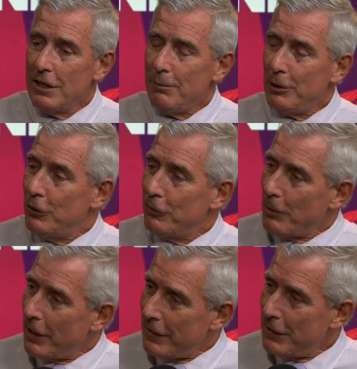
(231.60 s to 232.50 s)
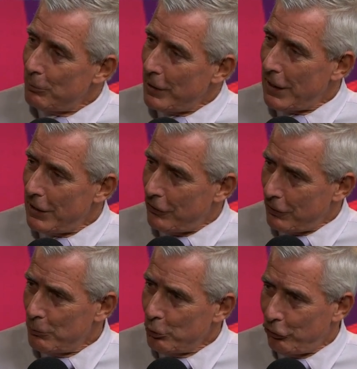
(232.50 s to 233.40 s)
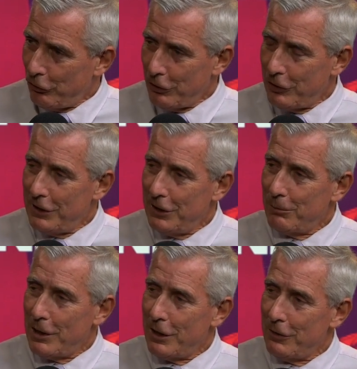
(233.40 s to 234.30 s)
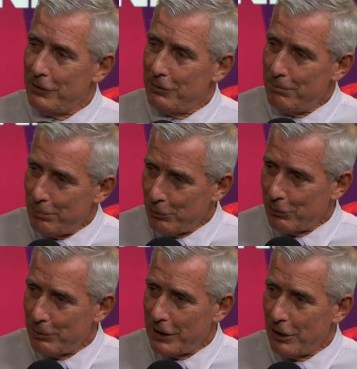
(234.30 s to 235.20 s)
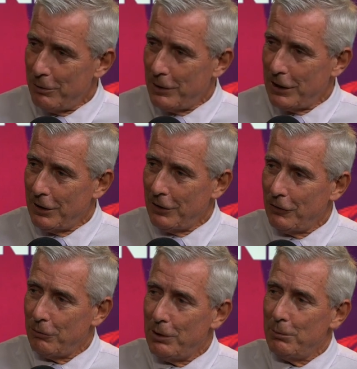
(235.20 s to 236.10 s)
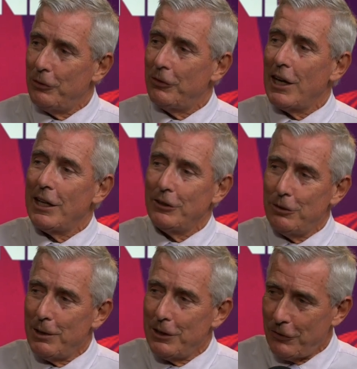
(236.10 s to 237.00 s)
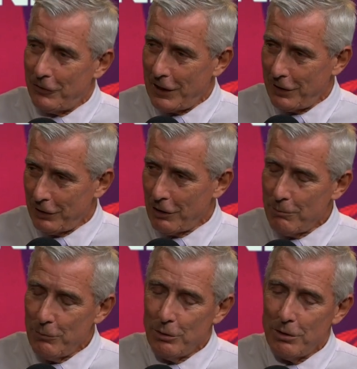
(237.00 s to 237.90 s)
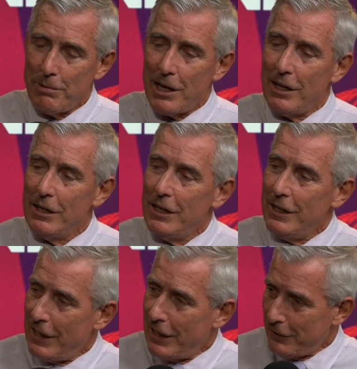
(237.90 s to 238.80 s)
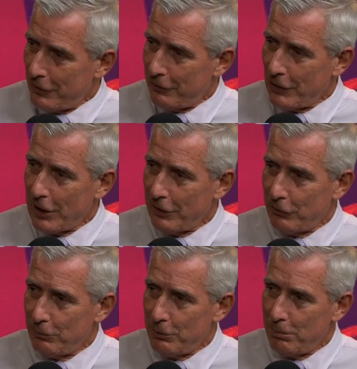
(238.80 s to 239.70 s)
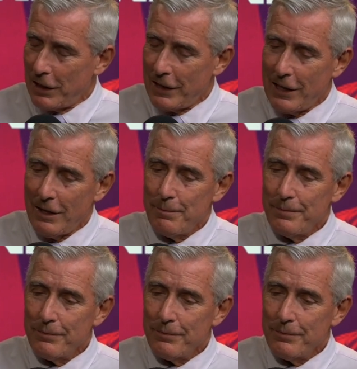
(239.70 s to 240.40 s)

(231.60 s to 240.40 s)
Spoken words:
because by then we had some more surety around border reopenings. We were starting to understand a lot more about how this virus would play out.